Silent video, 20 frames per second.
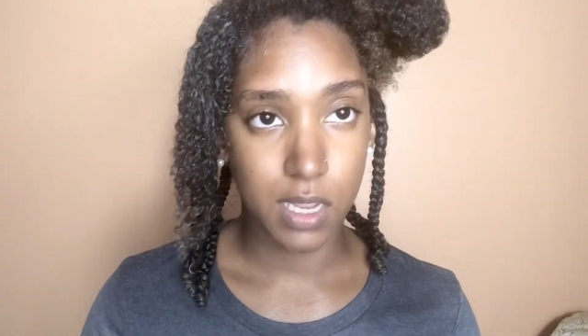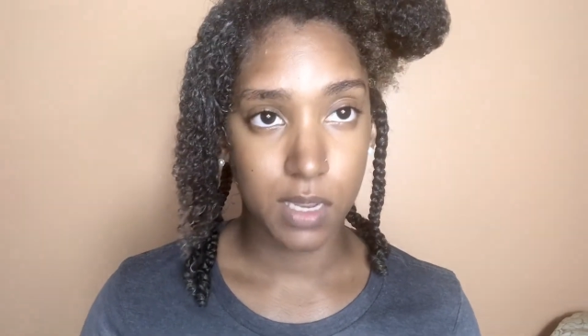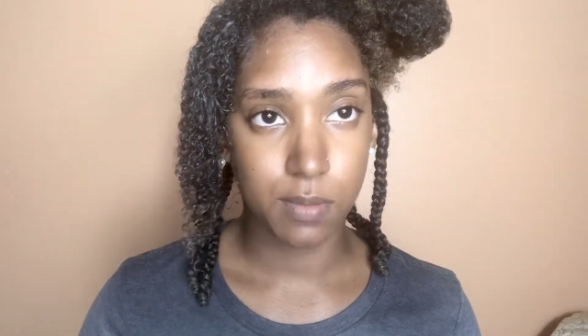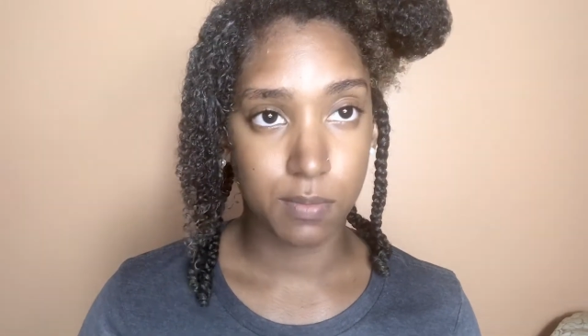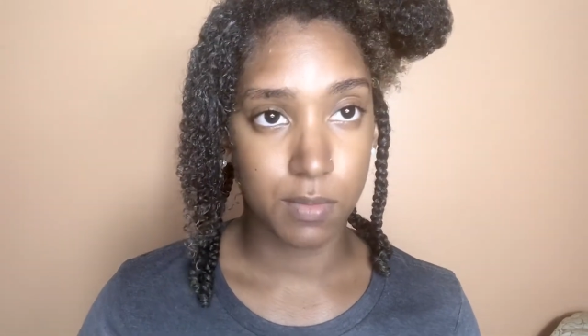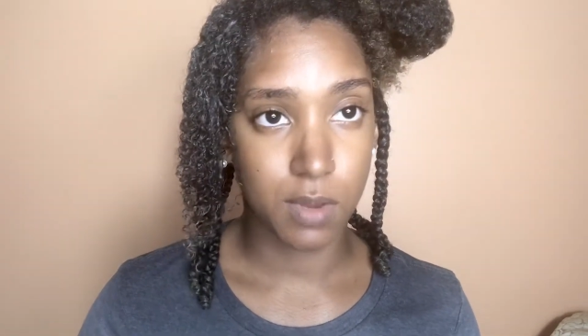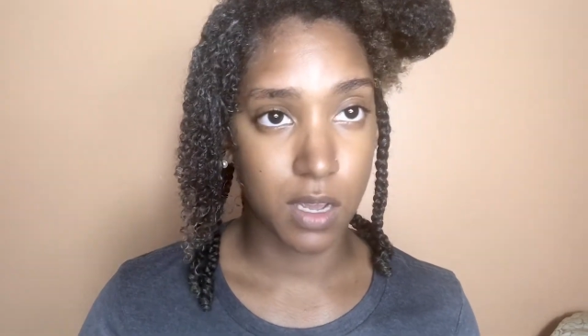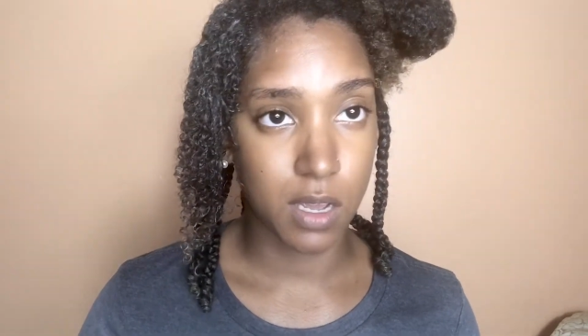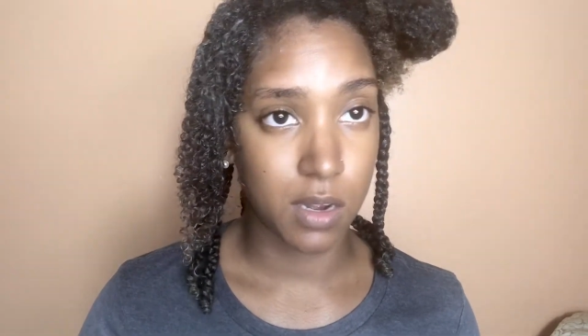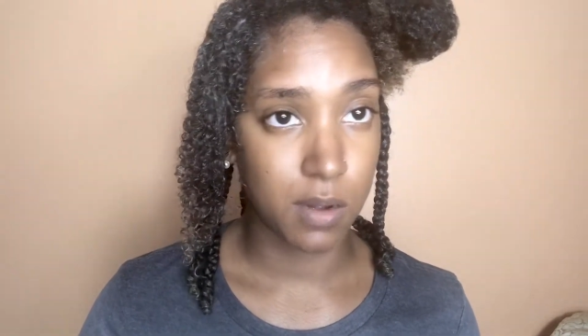am
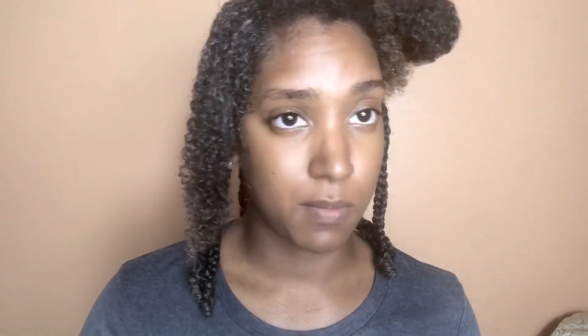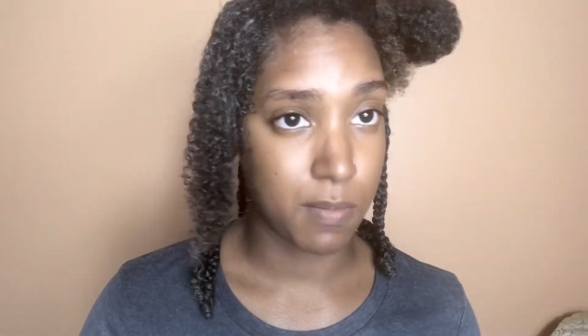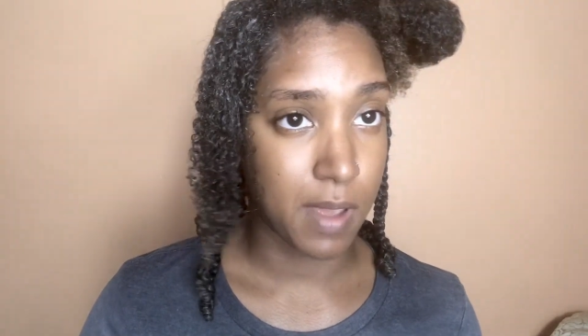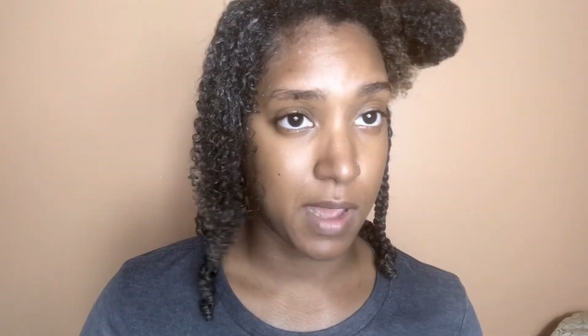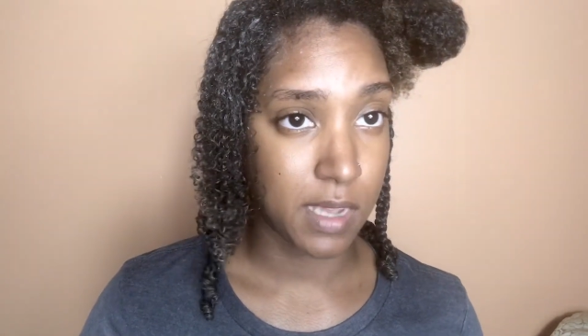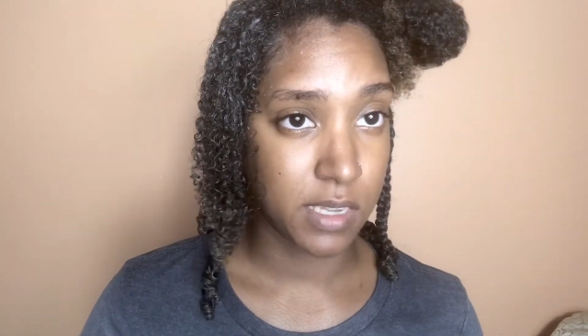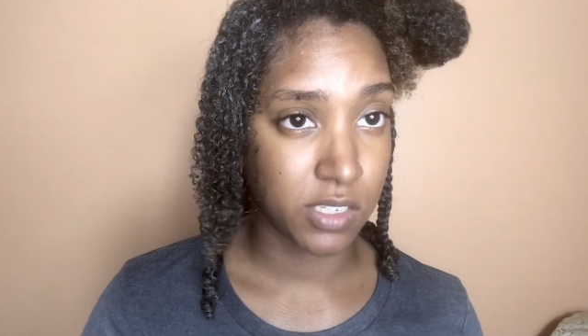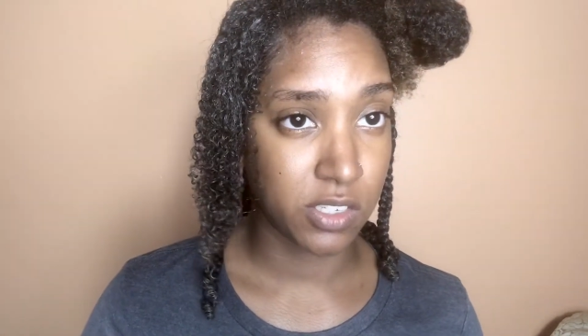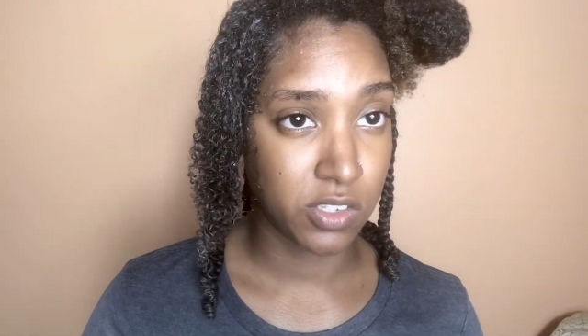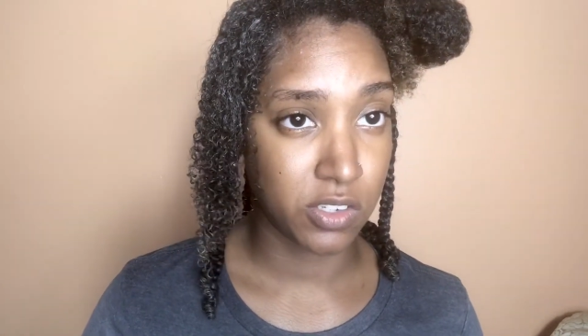not a
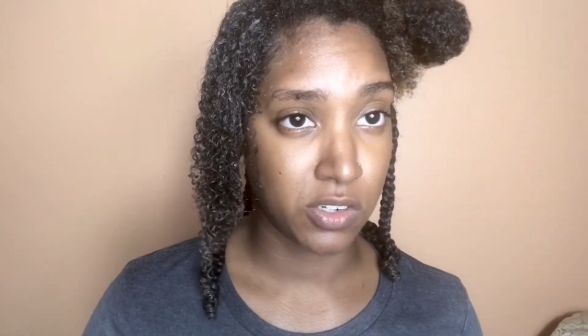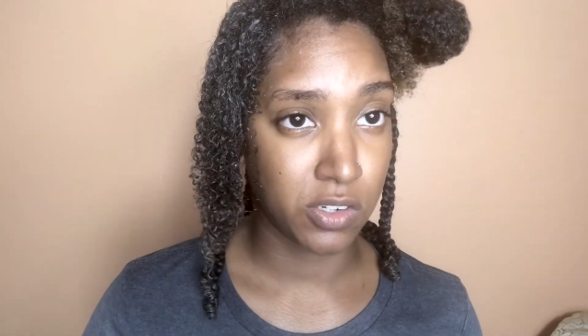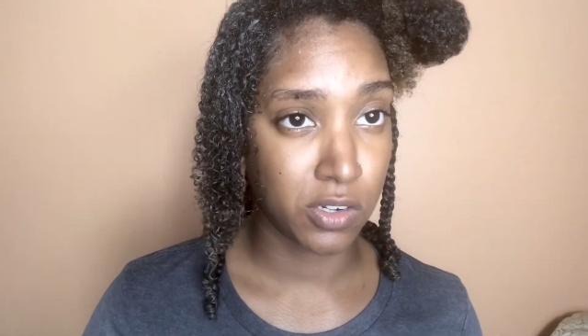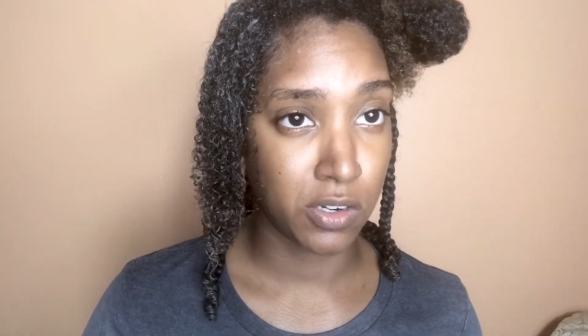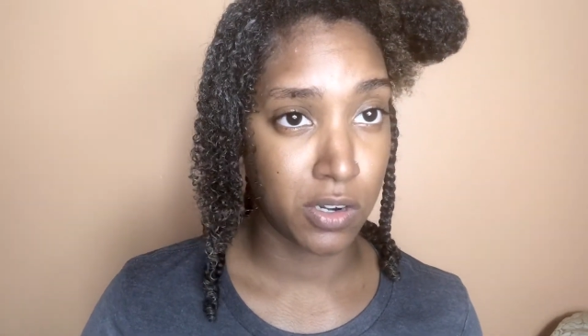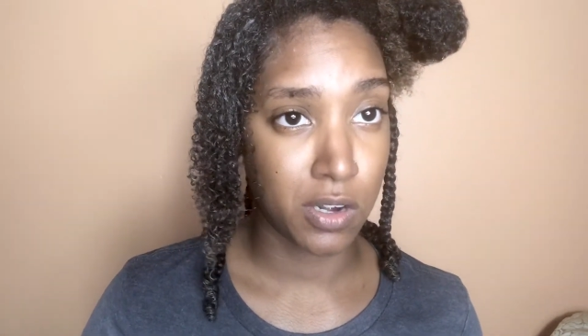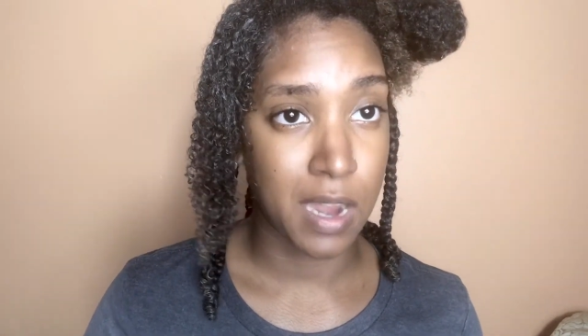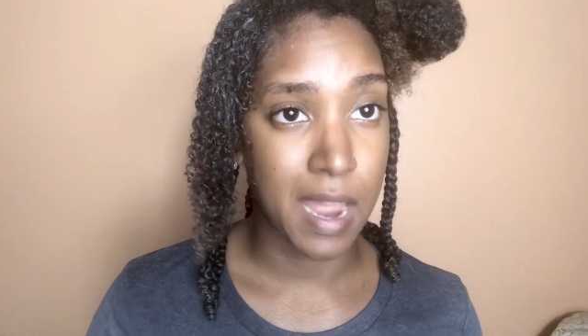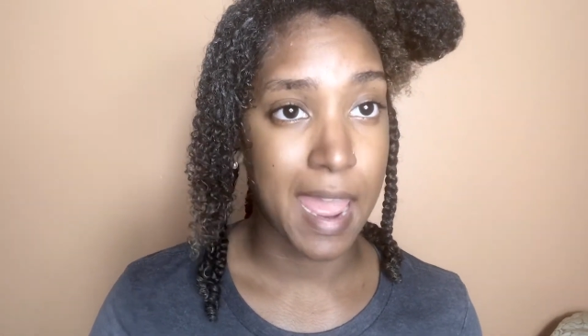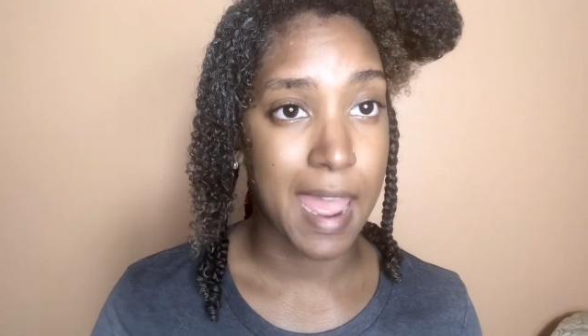
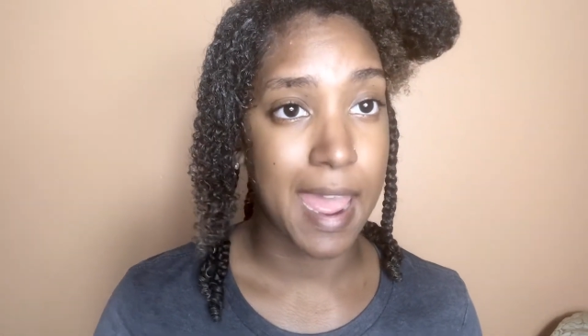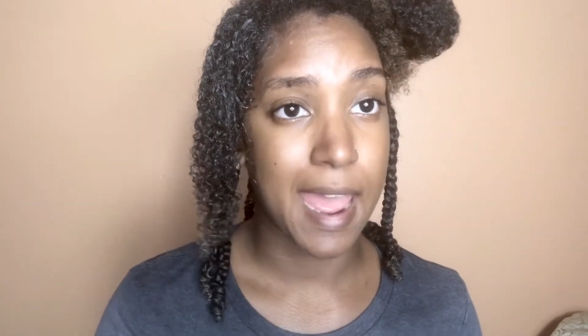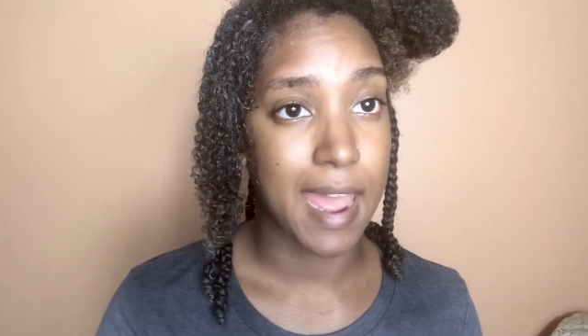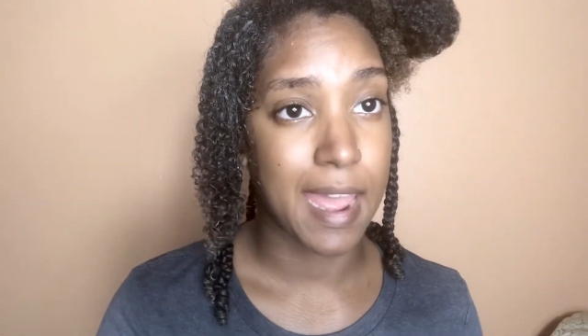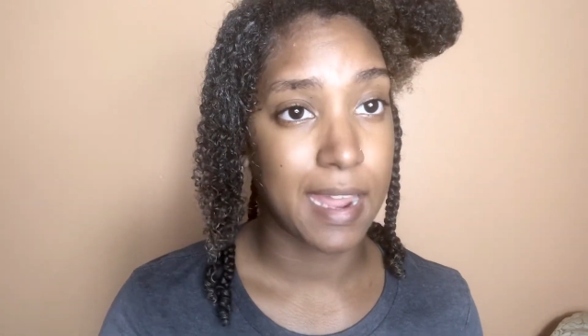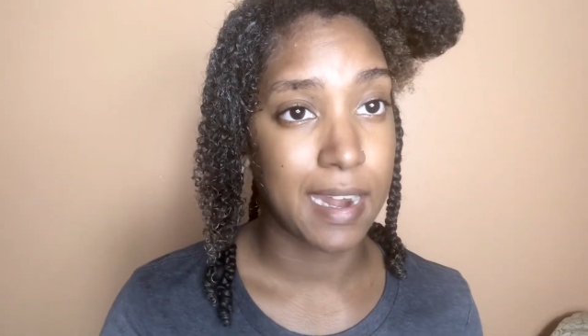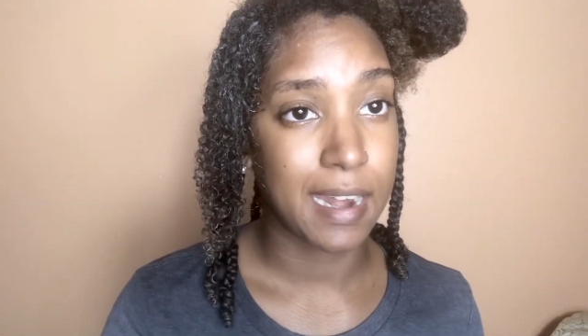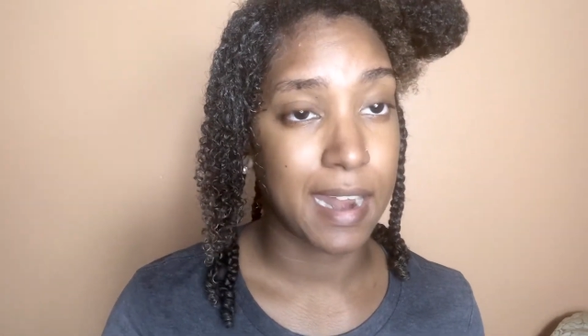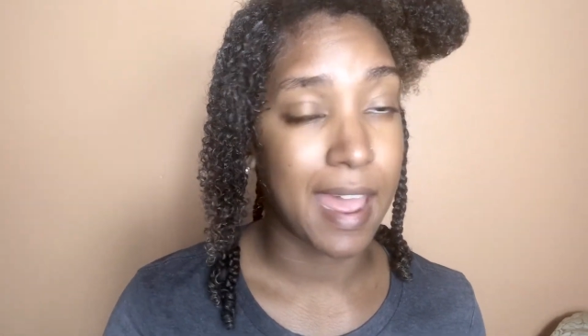master at,